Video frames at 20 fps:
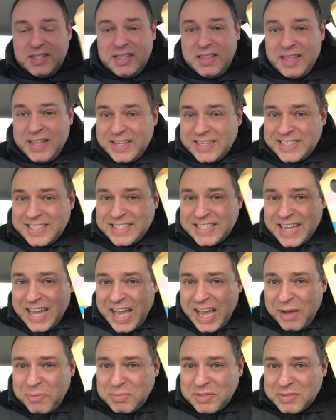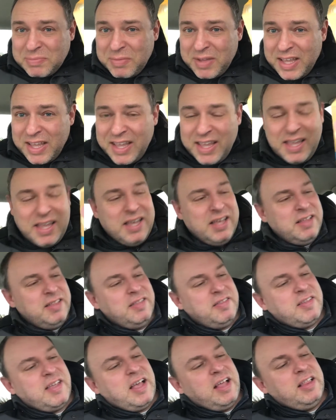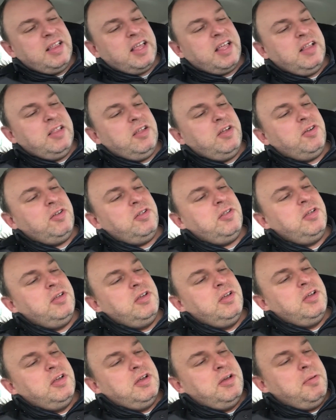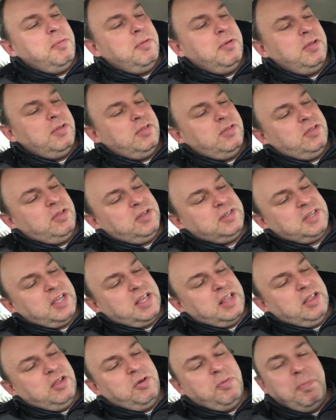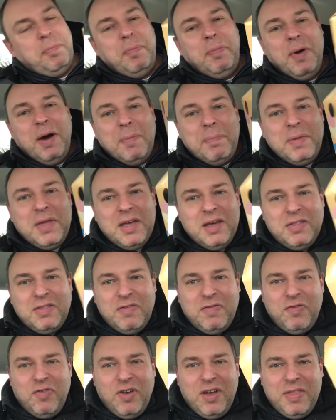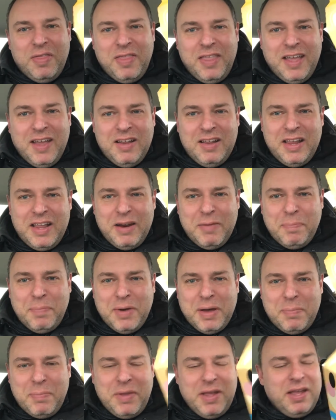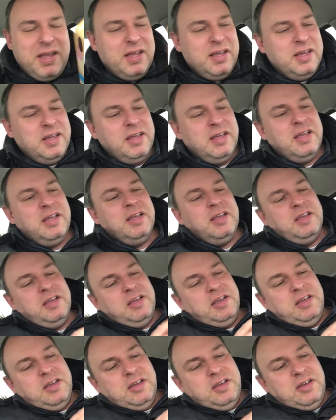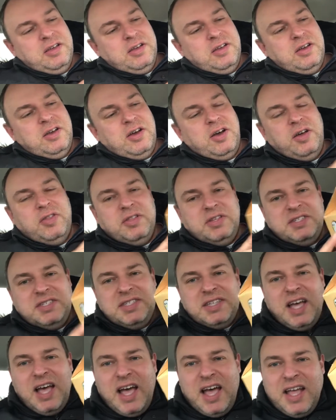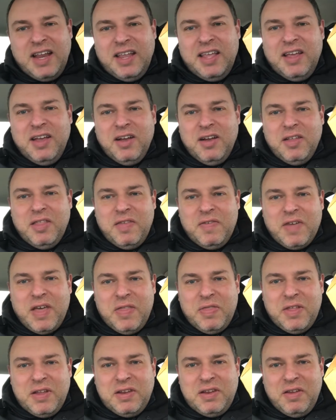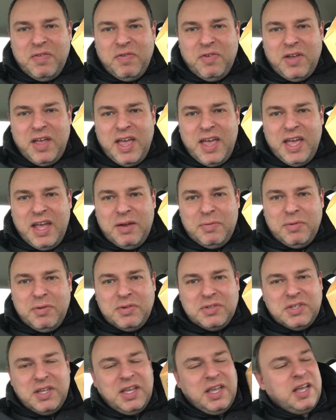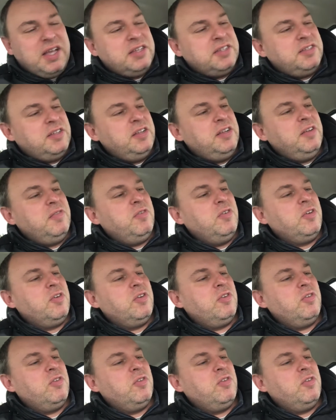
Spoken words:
the Adopt Me. It's got like a little, looks like a little puppy on the front there, little puppy. On the side here, they've got the different animals, I guess, the different